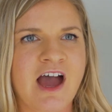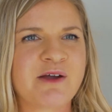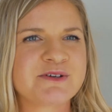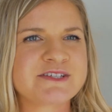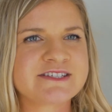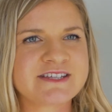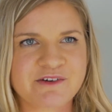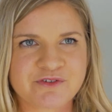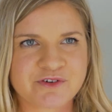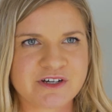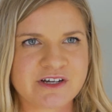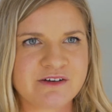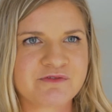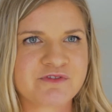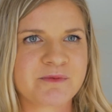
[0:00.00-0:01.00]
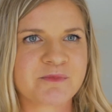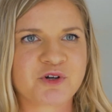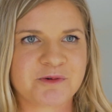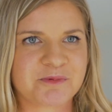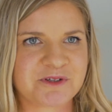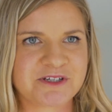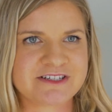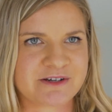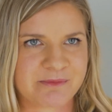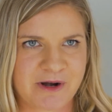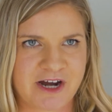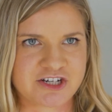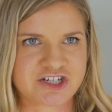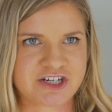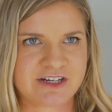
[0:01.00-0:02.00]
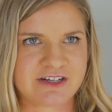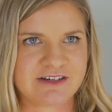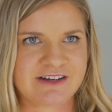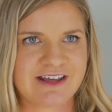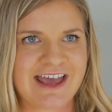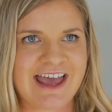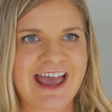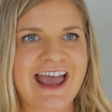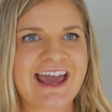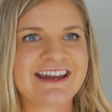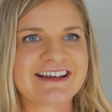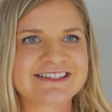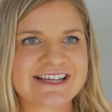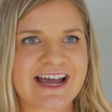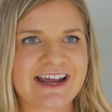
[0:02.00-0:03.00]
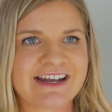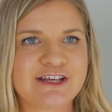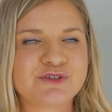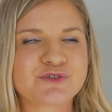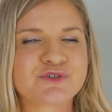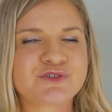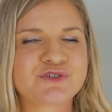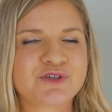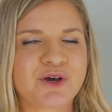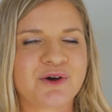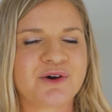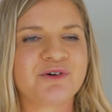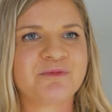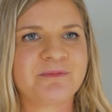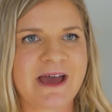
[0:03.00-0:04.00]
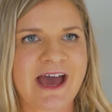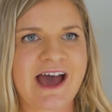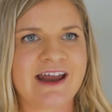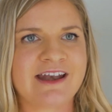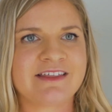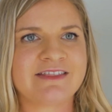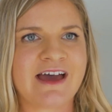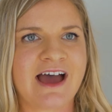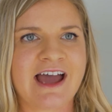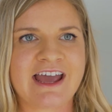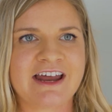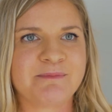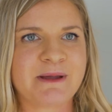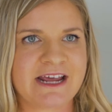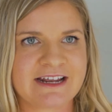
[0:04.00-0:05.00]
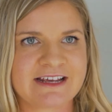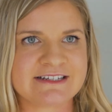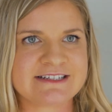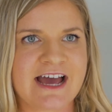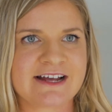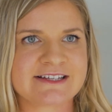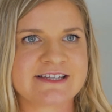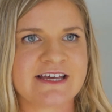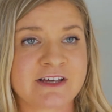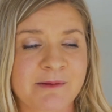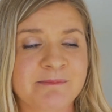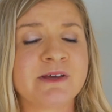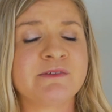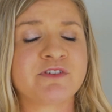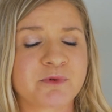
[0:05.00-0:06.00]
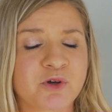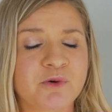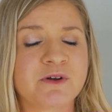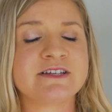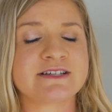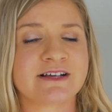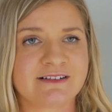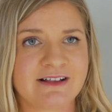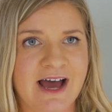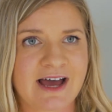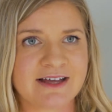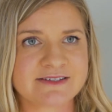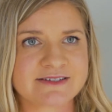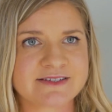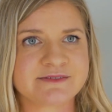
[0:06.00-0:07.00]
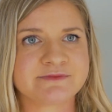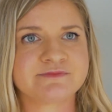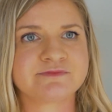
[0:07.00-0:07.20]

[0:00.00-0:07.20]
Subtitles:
I was suffering from crippling depression and anxiety so bad that I had panic attacks that kept me from going to class.